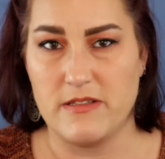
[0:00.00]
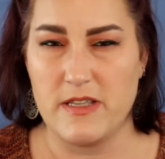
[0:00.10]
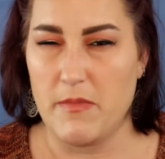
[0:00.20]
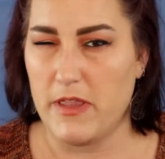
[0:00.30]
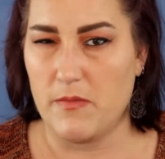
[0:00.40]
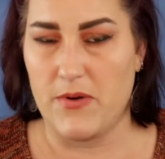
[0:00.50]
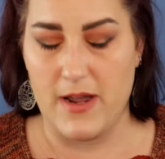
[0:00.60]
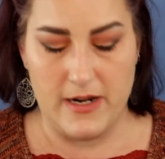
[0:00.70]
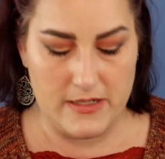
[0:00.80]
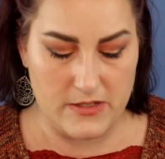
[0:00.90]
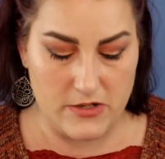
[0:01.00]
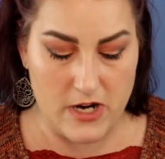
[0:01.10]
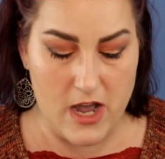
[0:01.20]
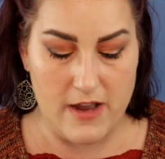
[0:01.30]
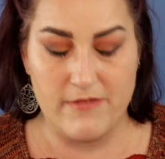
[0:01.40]
Some of their products are
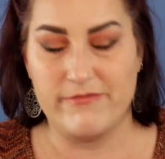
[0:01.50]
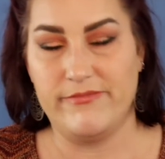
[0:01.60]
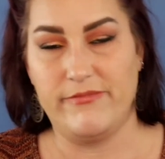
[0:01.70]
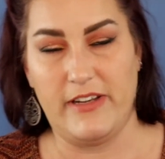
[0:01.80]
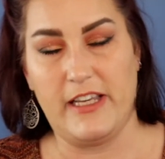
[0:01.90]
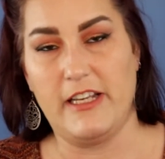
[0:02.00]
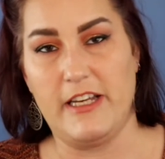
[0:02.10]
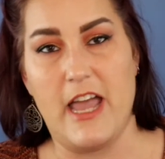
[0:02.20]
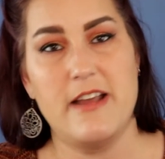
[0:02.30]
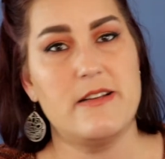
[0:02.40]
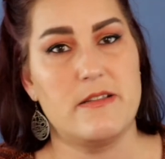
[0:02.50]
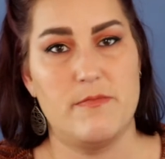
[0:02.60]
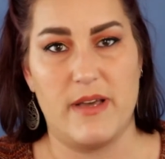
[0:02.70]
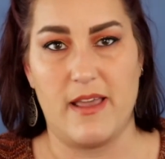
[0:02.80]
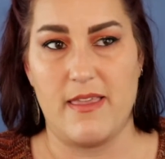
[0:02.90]
not vegan yet,
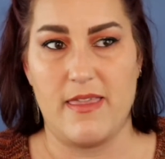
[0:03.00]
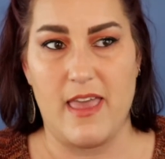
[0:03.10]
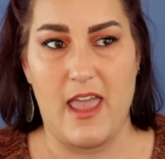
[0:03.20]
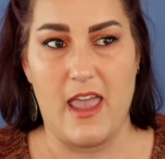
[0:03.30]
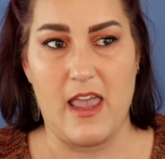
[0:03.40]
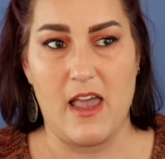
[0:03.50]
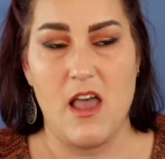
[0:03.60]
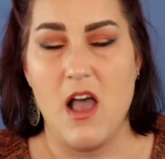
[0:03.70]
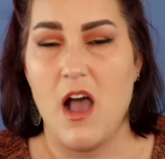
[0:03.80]
but they